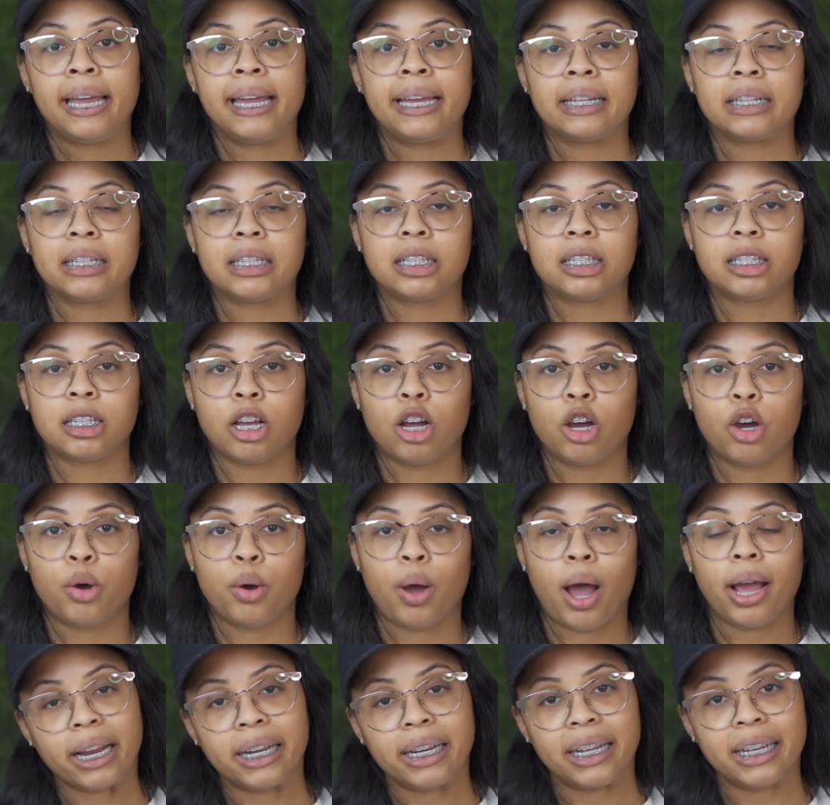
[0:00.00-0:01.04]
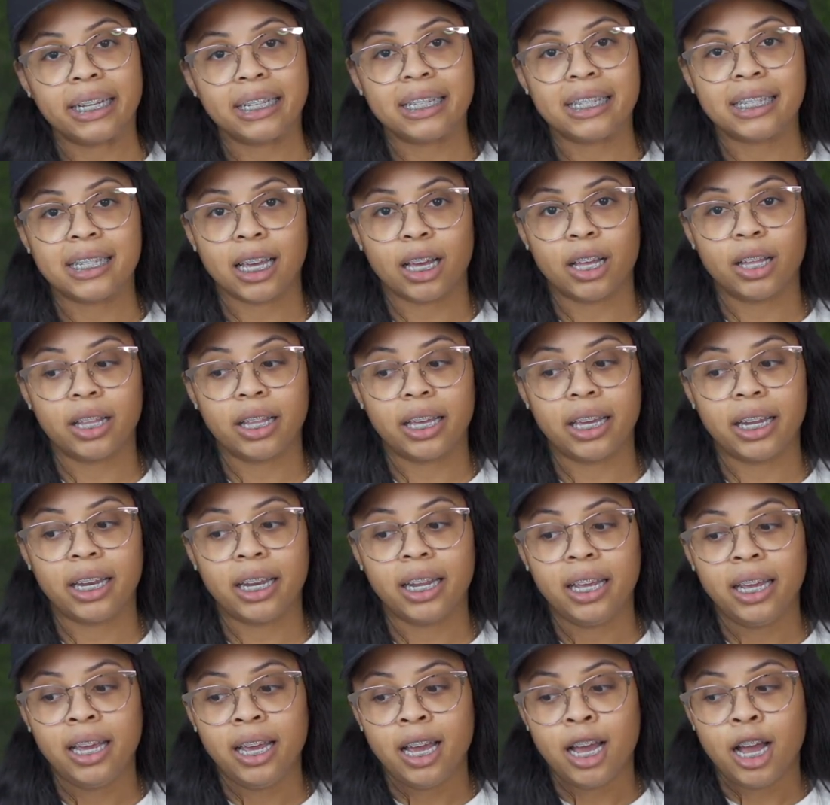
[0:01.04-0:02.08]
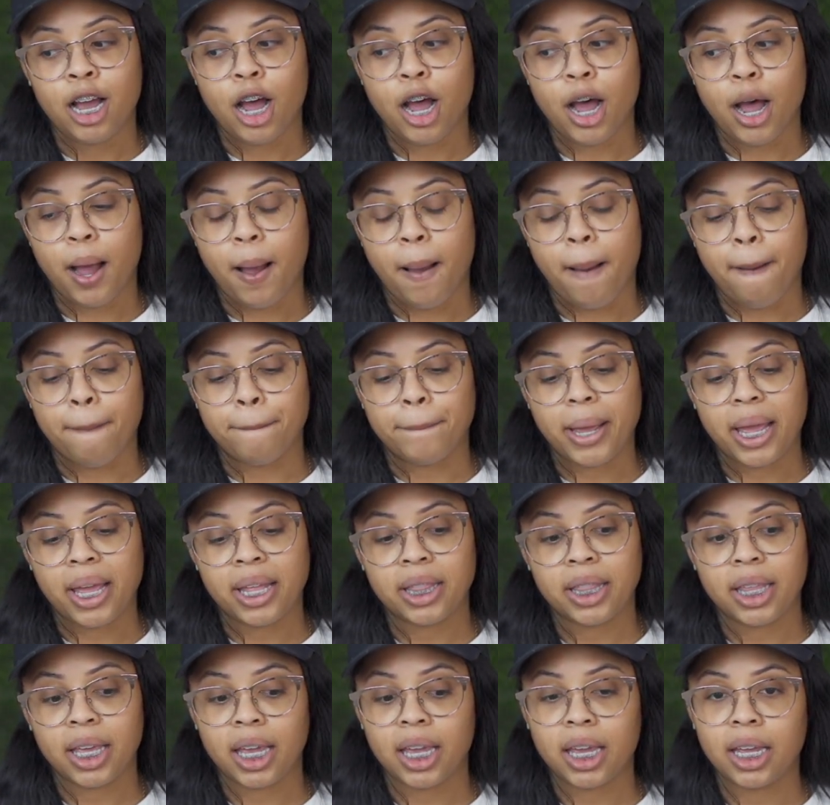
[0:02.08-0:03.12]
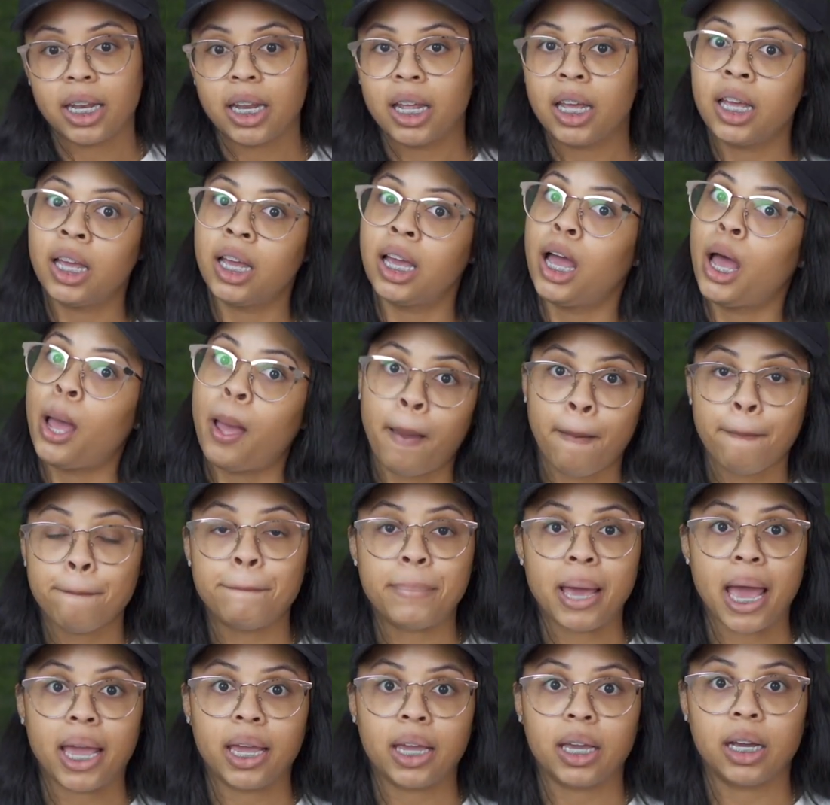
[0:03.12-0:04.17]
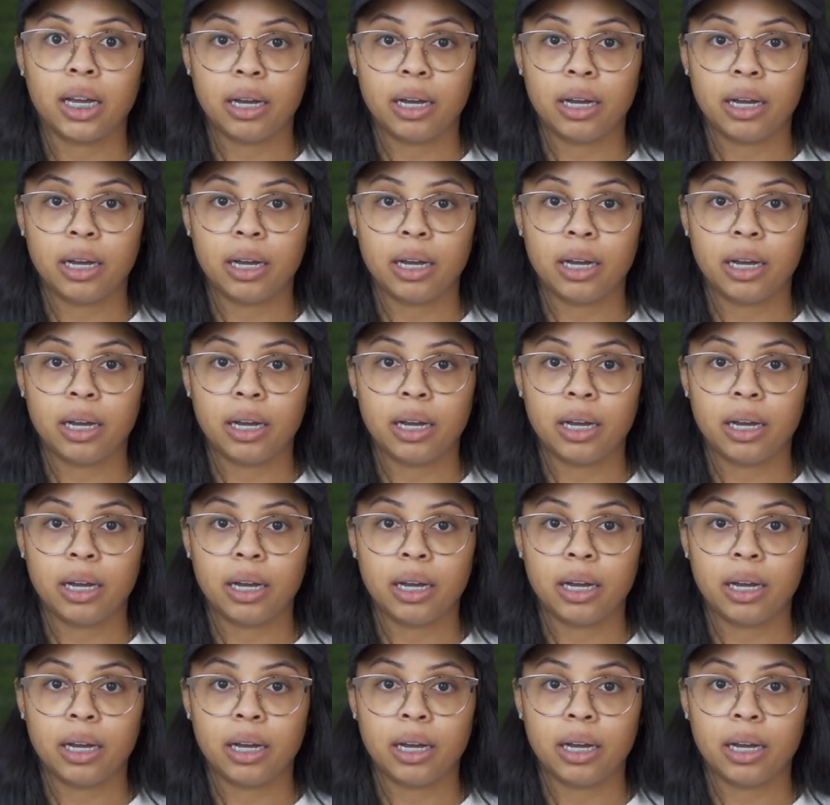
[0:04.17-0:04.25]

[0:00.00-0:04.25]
and so I did sell it, and then they